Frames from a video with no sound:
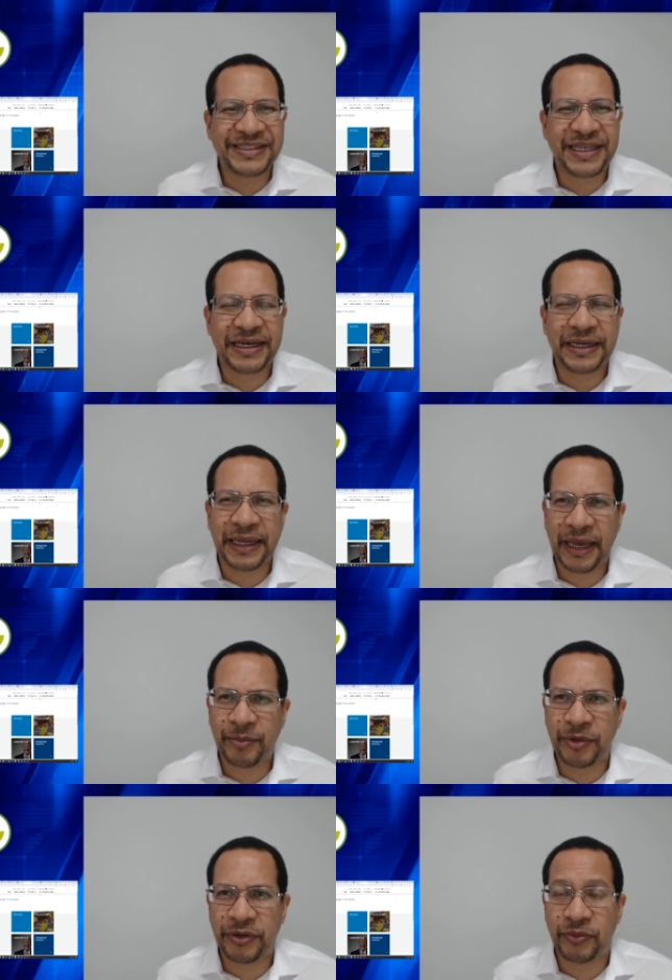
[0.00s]
exactly
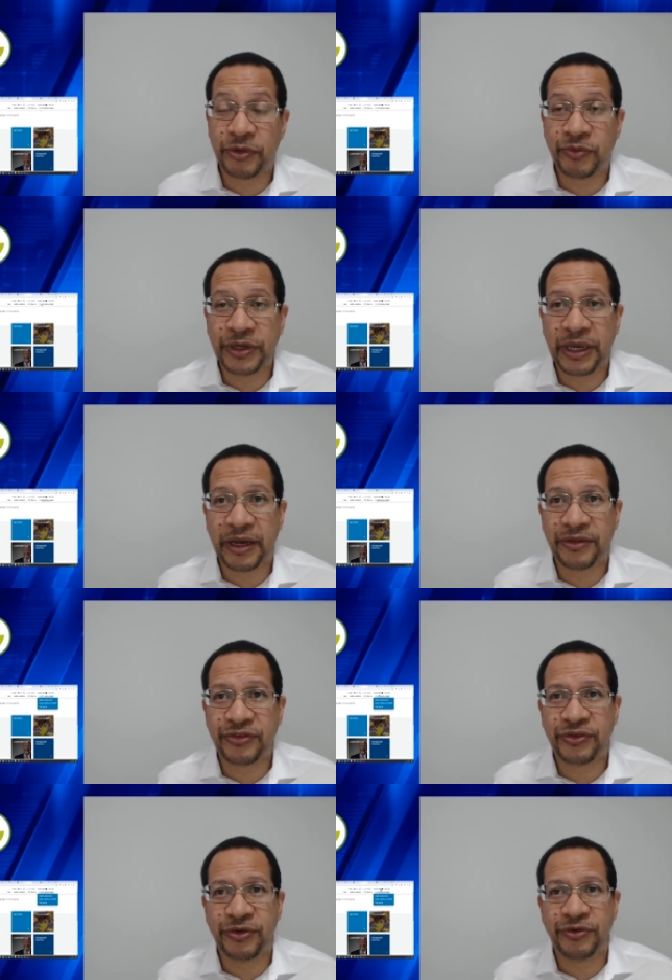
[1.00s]
happened with
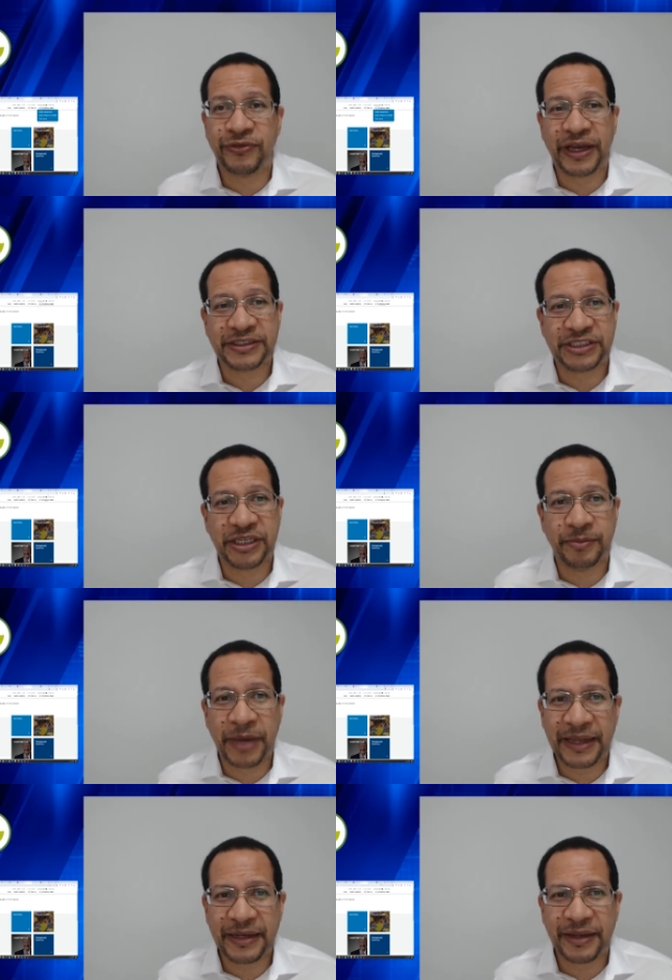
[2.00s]
regards to vaccine
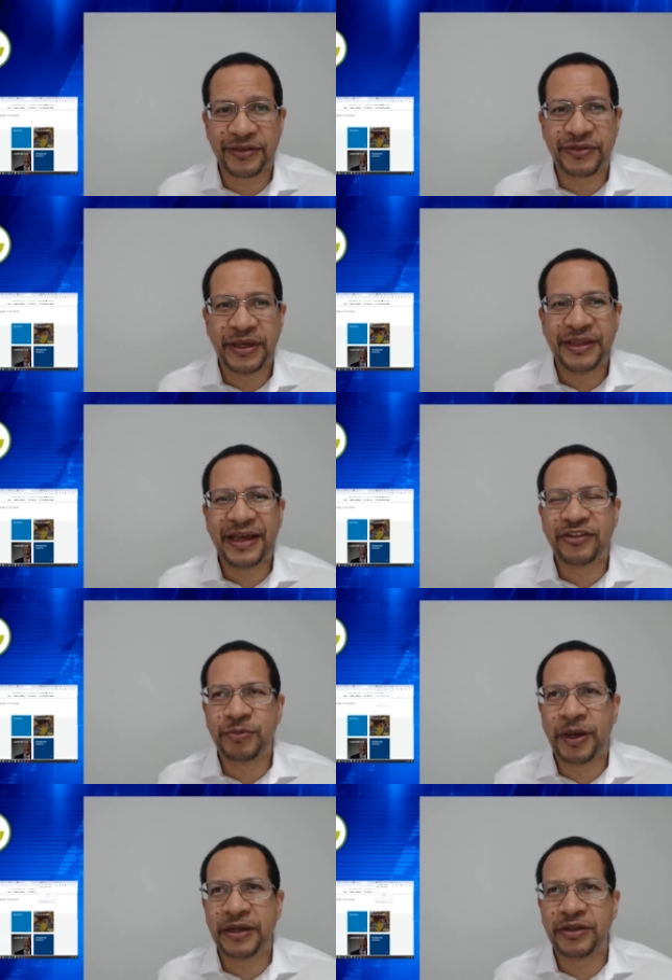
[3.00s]
mandates? That's
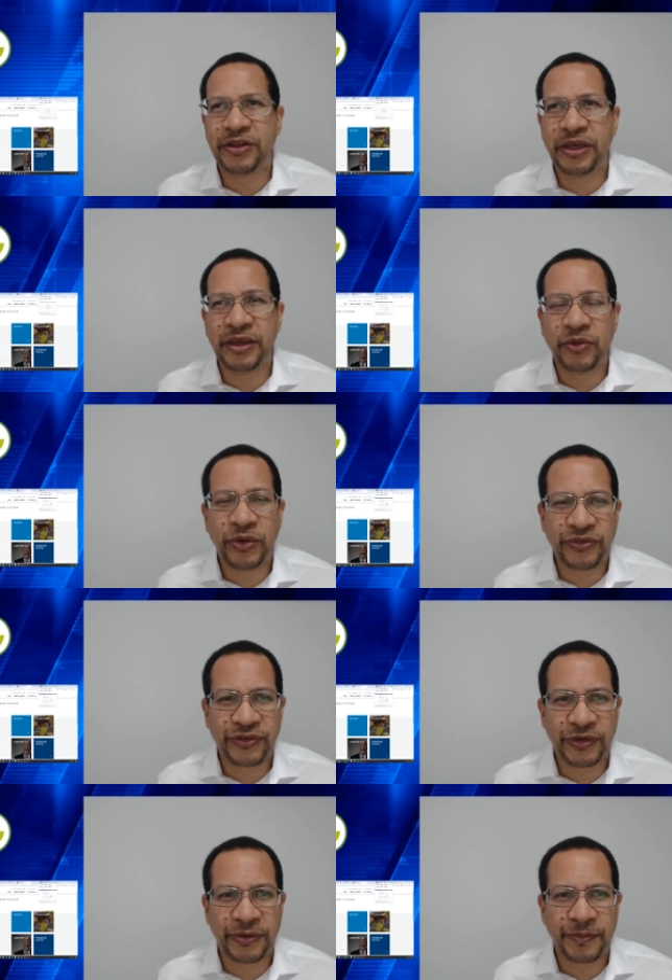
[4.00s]
part of the
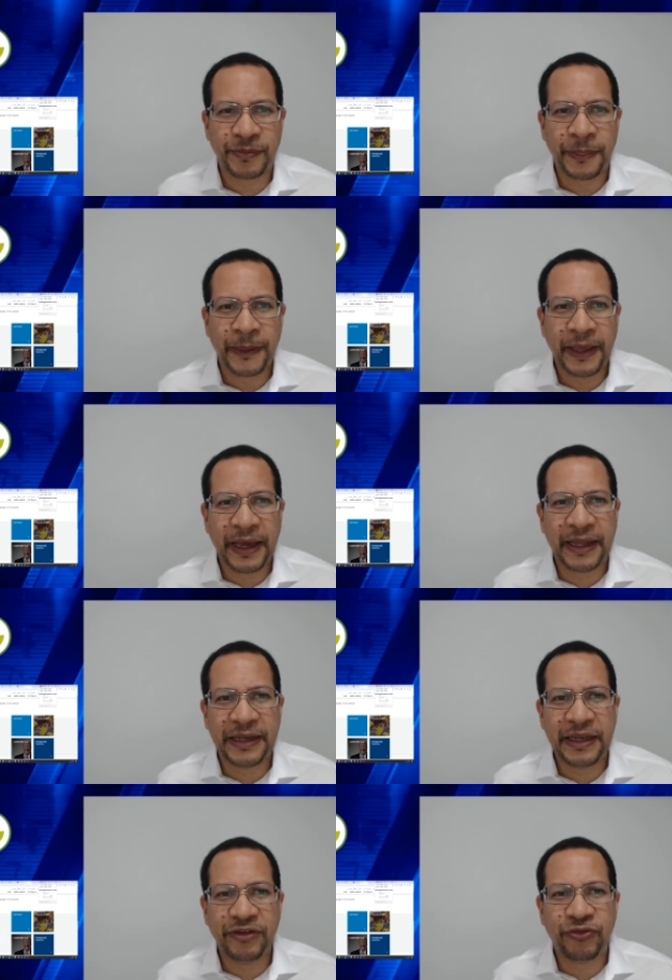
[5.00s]
question.
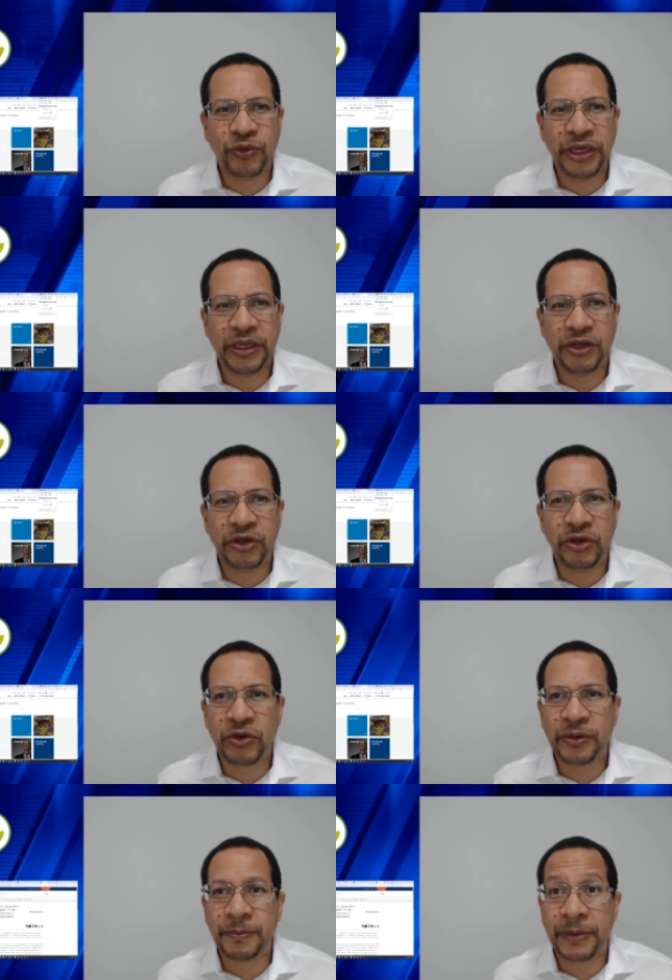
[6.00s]
And if we
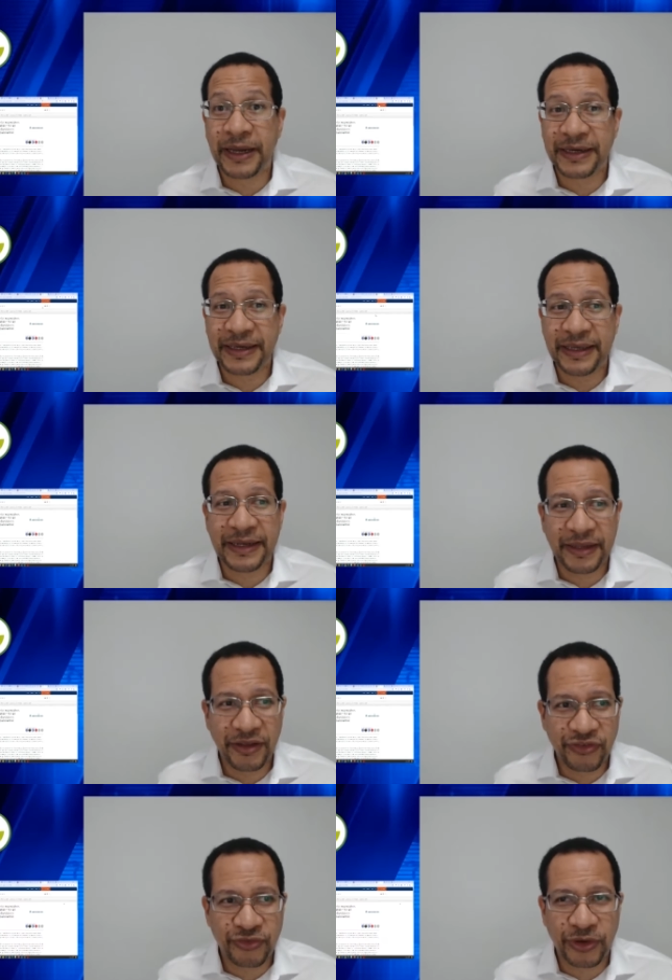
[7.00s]
look back in
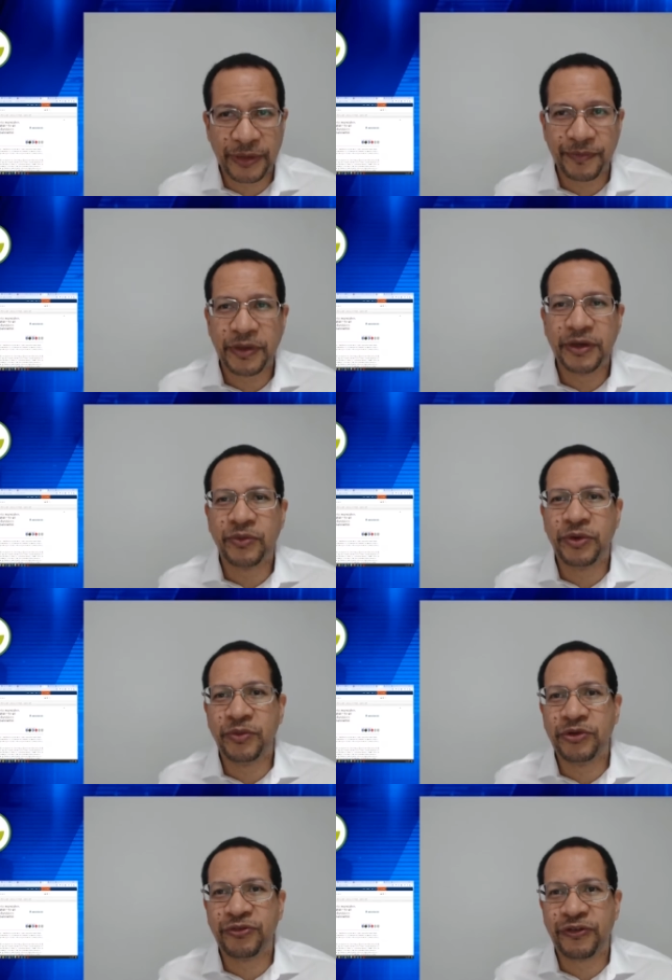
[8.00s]
history, we
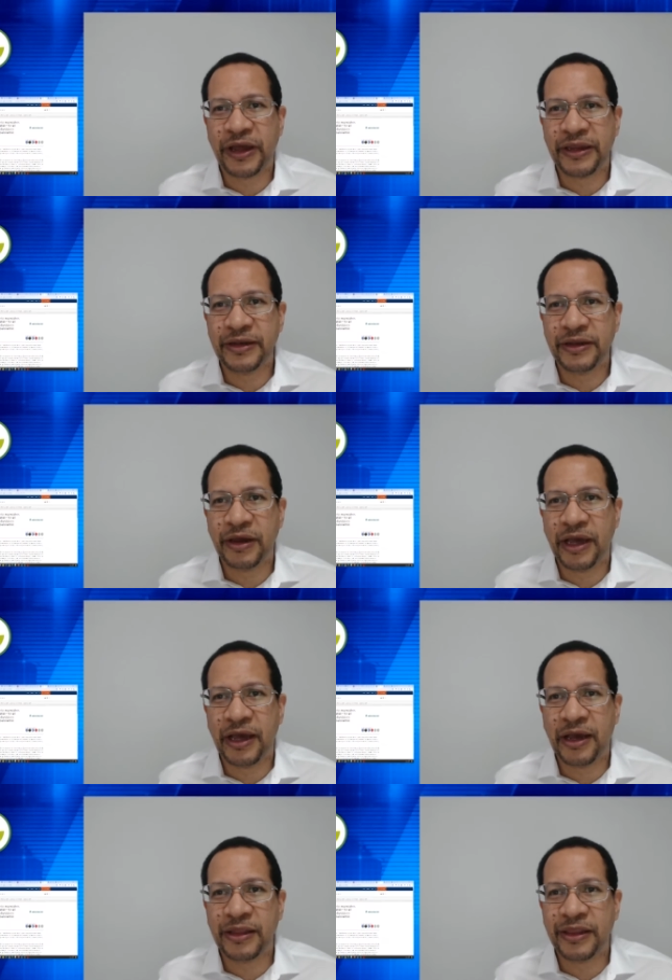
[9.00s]
will find
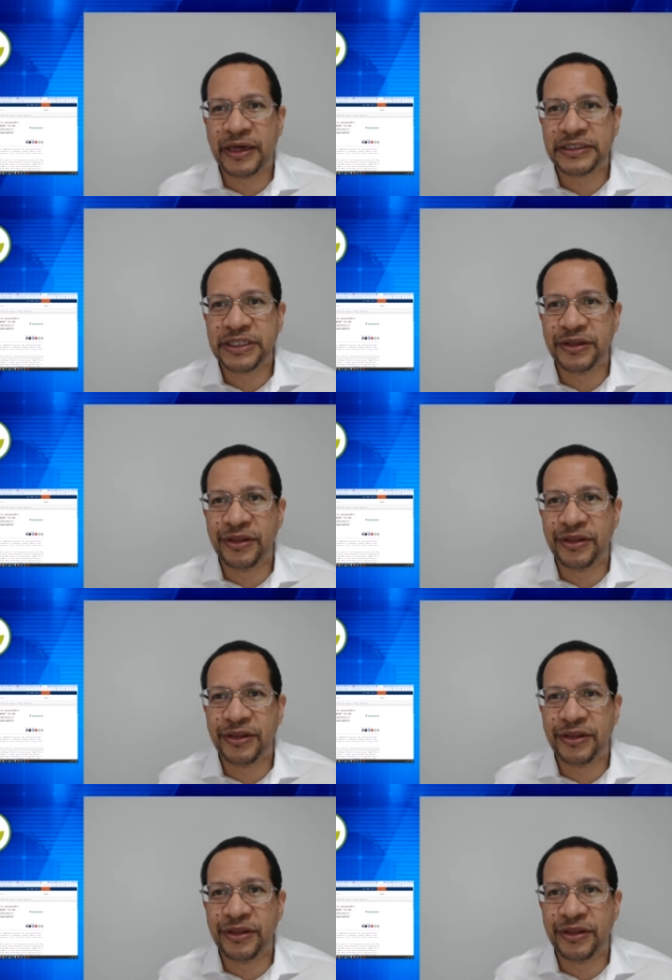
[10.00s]
that